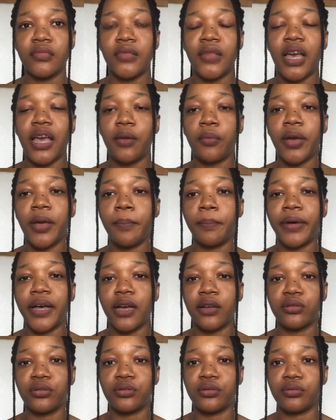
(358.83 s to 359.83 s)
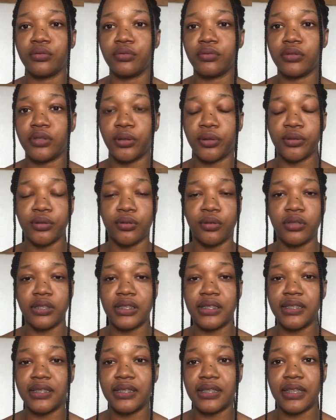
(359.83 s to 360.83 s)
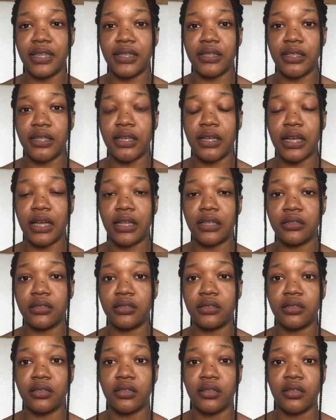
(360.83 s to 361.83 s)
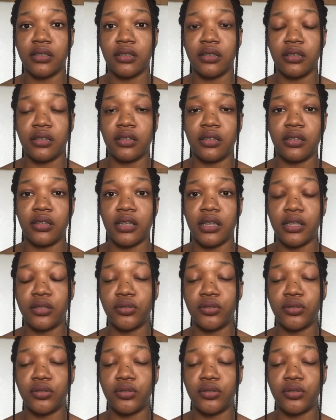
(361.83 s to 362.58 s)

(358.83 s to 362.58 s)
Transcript: i went back to the orthodontist clinic and they